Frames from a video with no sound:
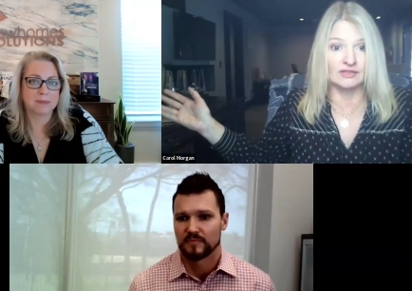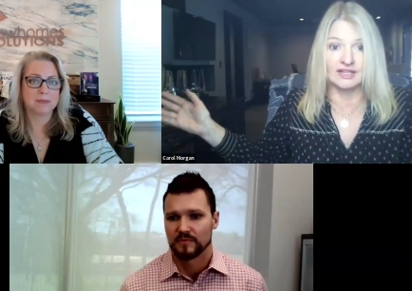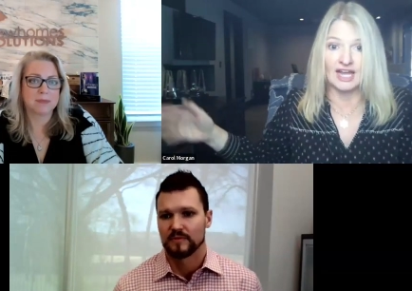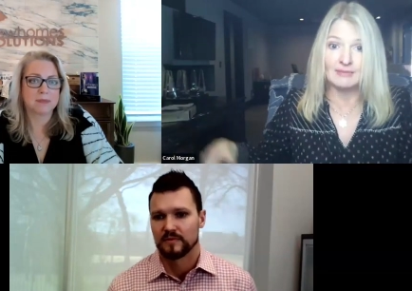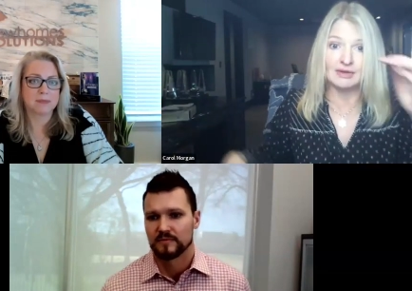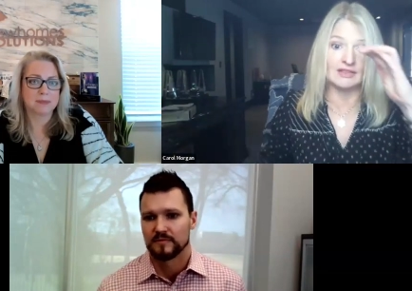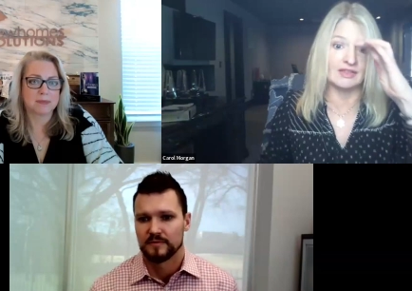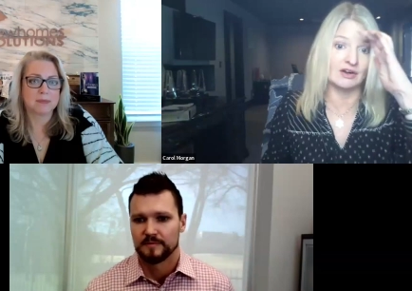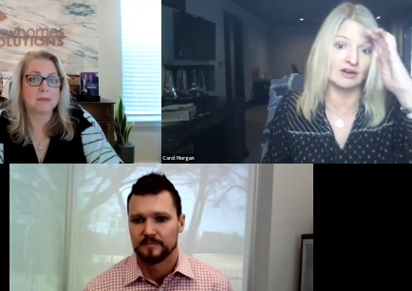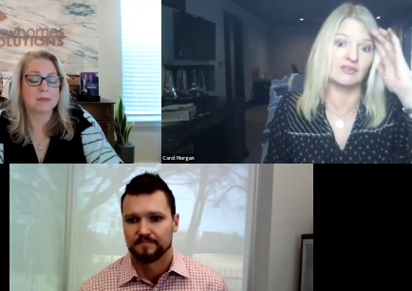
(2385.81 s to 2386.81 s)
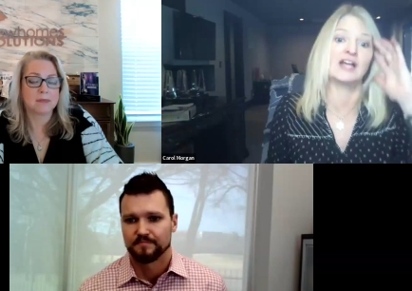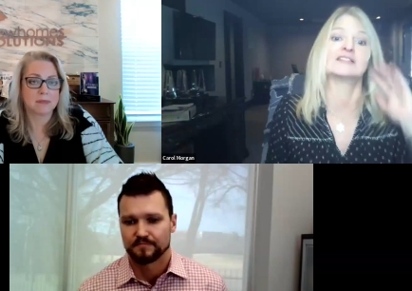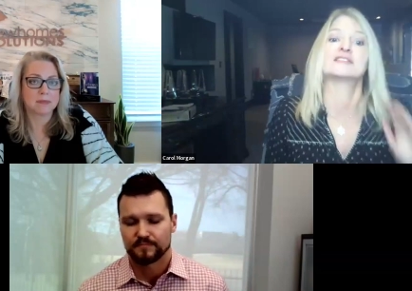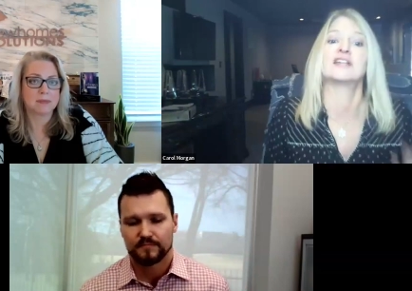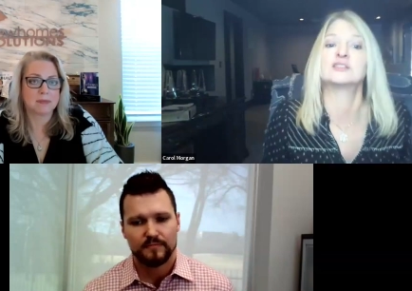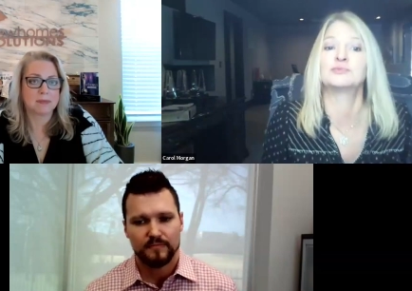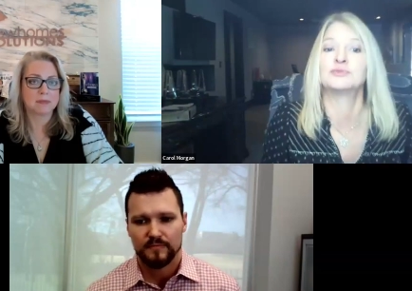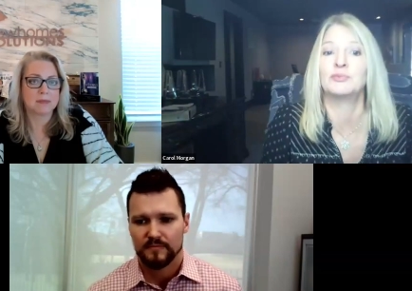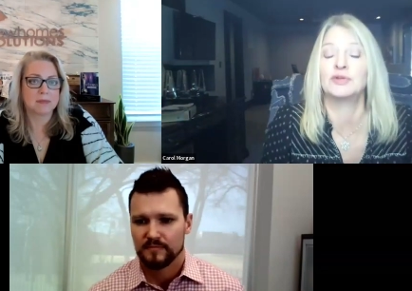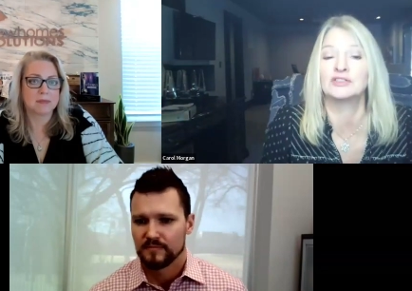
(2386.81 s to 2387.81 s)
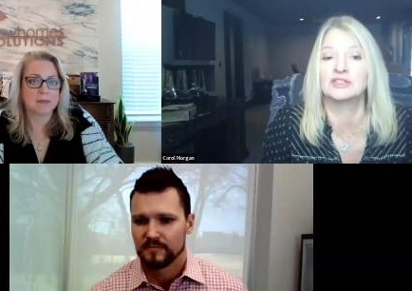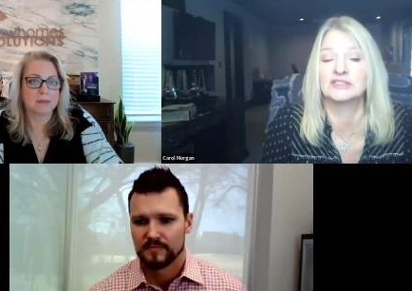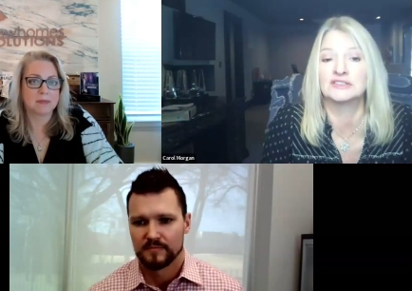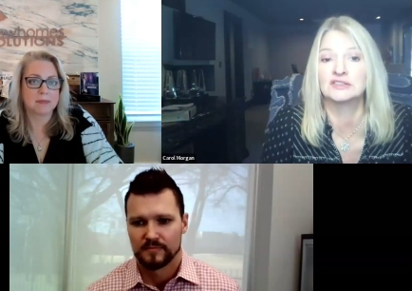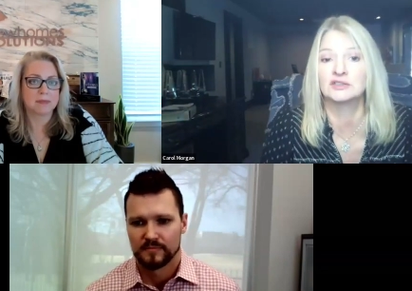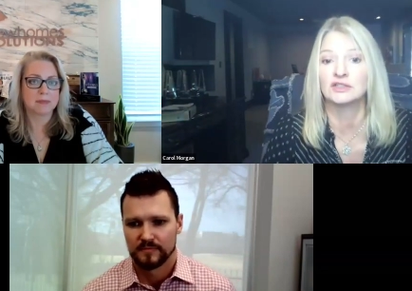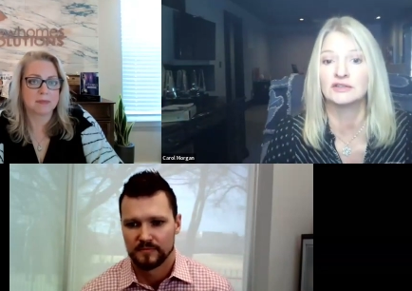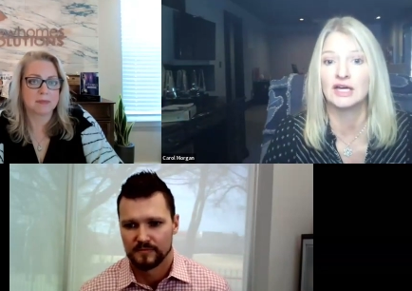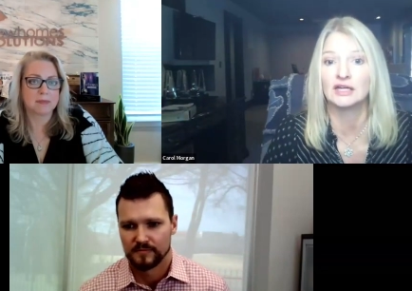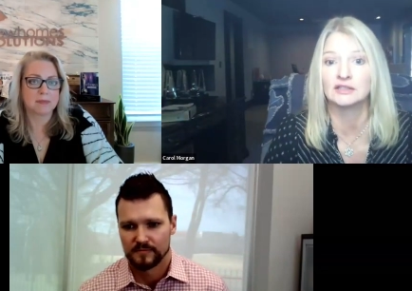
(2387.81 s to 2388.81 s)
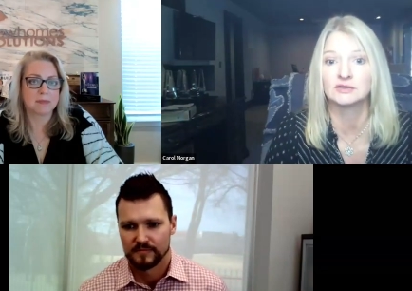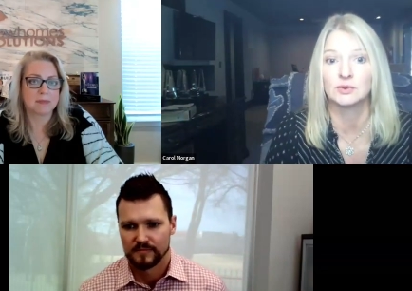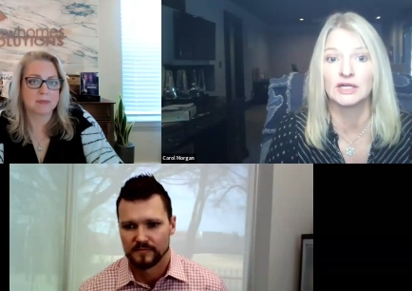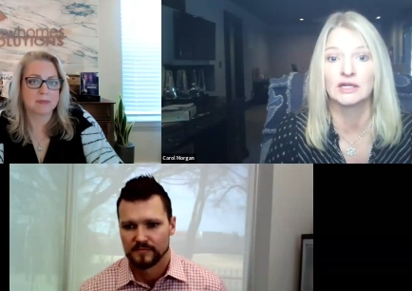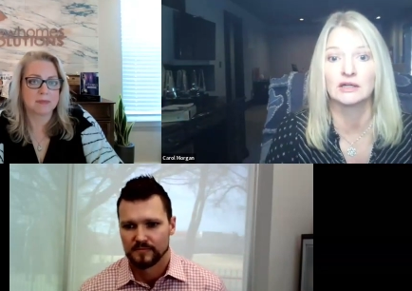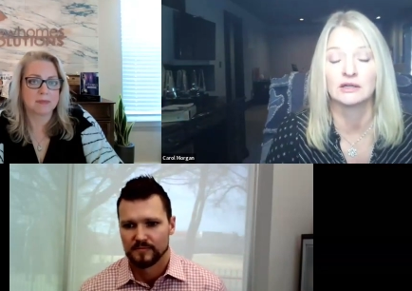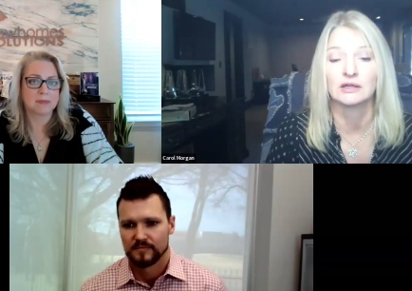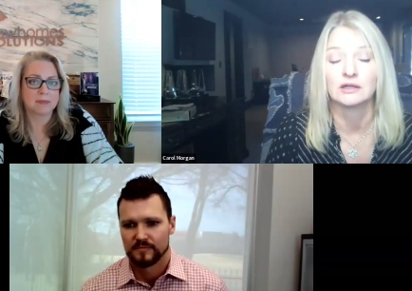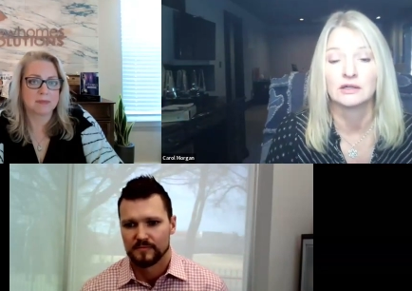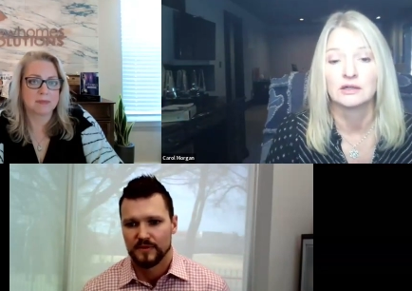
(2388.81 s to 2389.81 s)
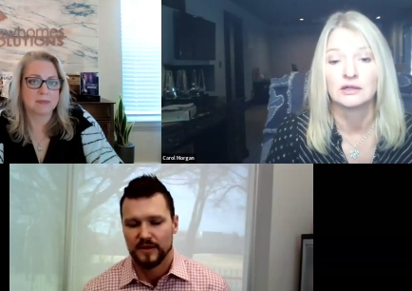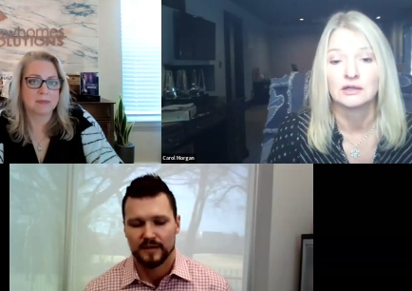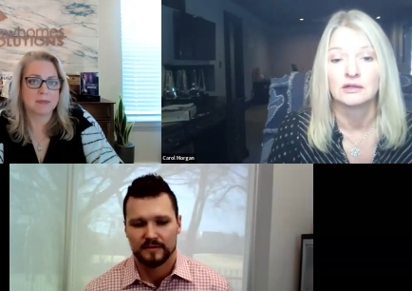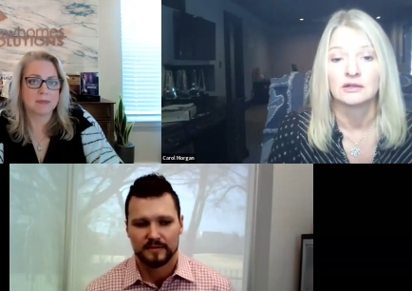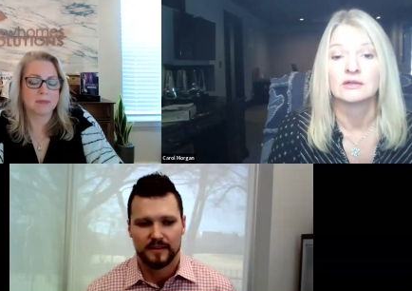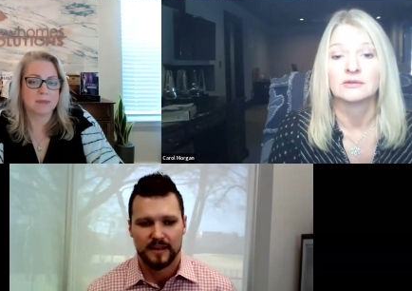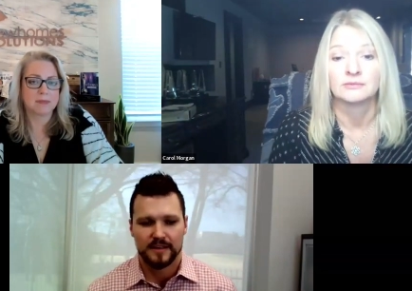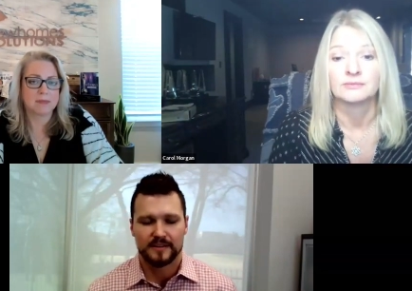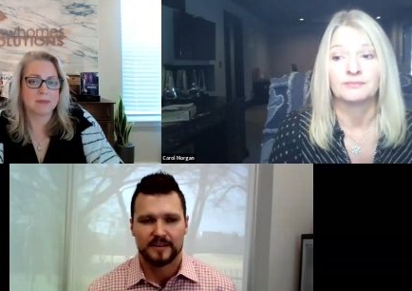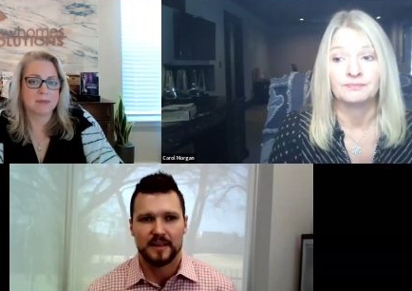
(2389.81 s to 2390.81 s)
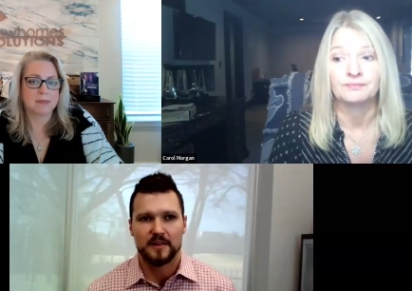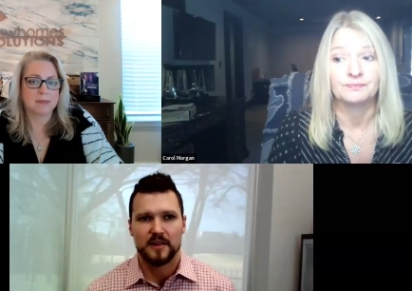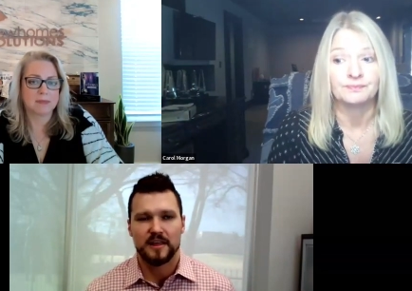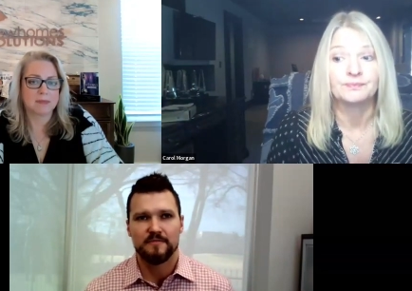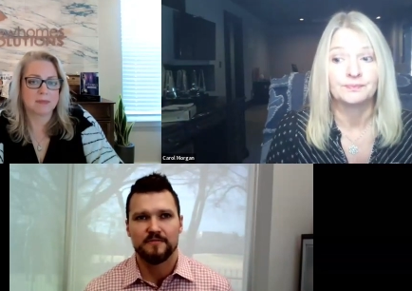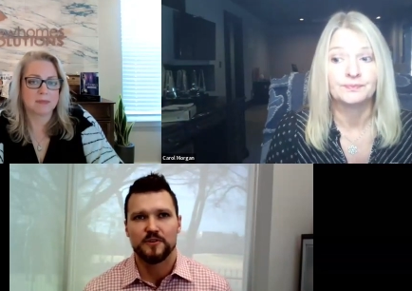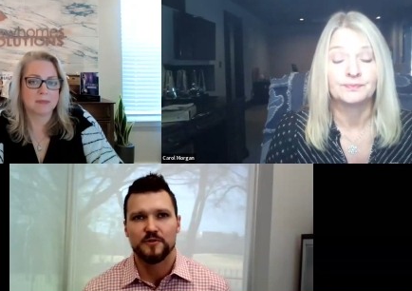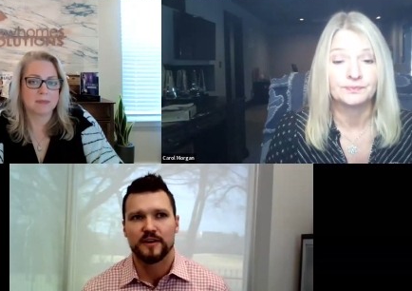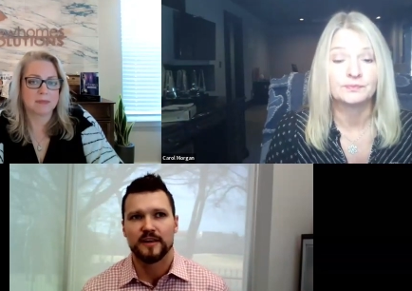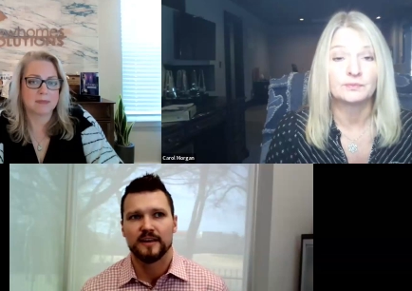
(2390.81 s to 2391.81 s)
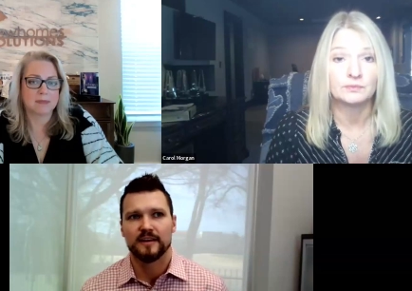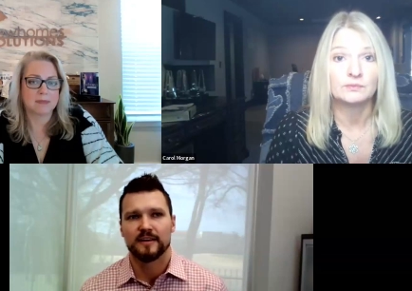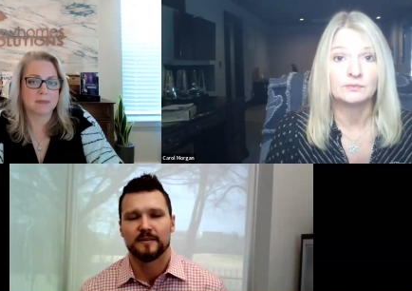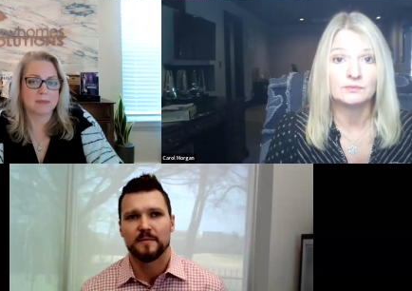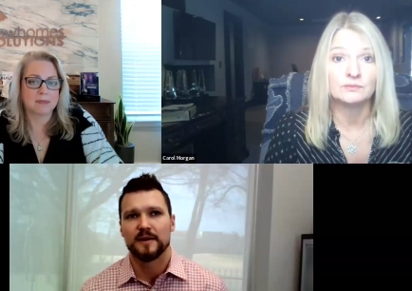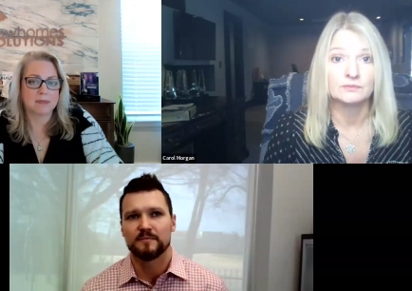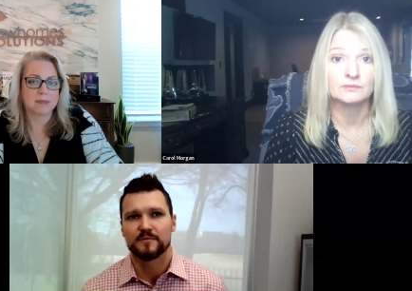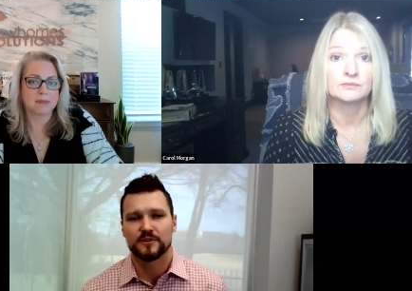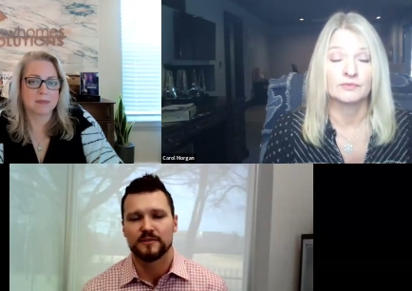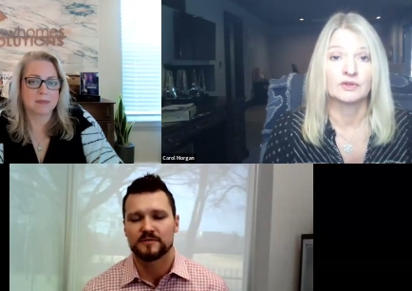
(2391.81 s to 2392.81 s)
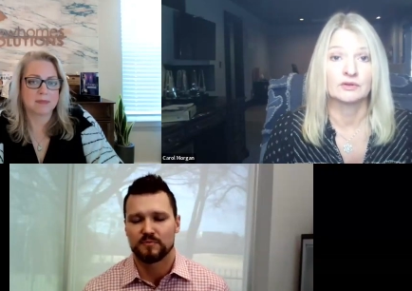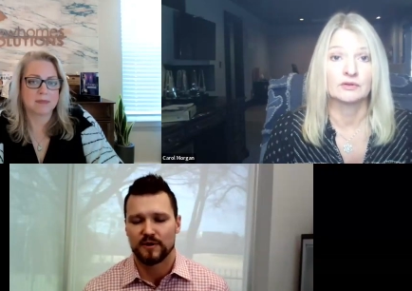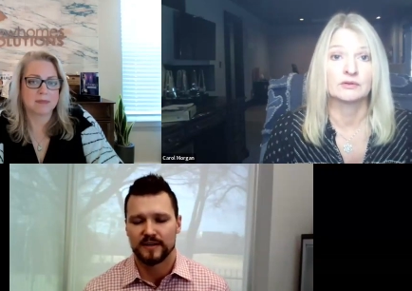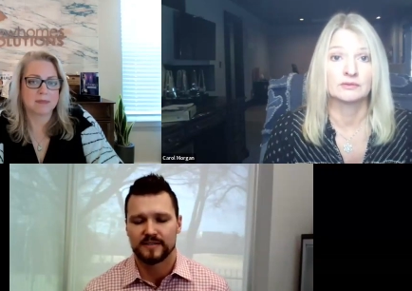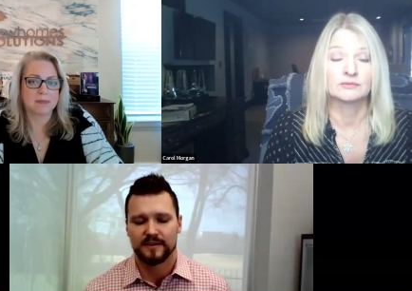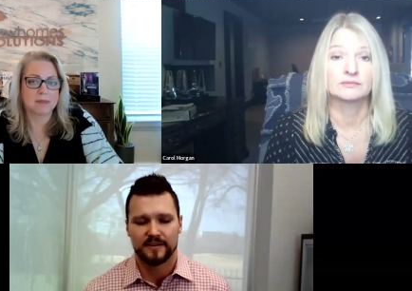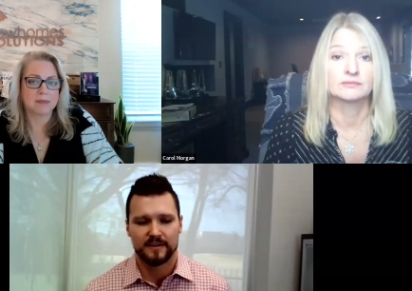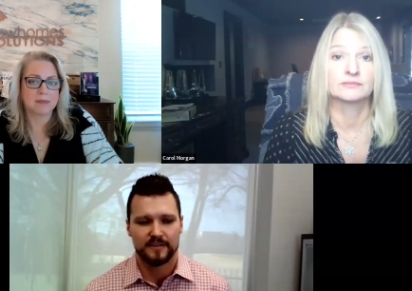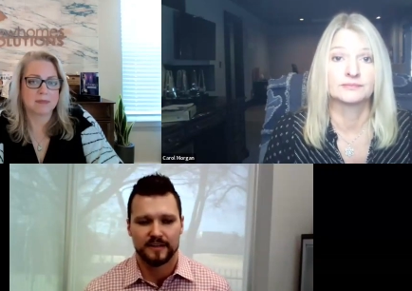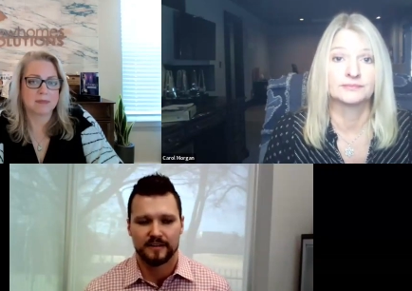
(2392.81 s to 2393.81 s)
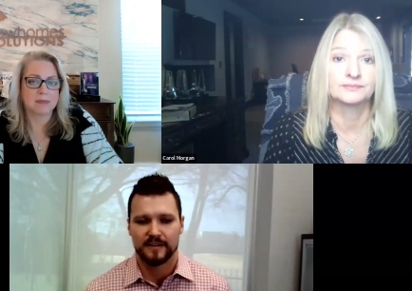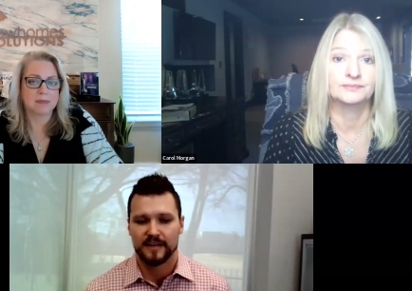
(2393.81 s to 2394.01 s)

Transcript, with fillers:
Speaker 1: the gamut there. And that's that's something to consider in that as well.
Speaker 2: Yeah. It's if you get, I mean, I'm sure there's brands out there that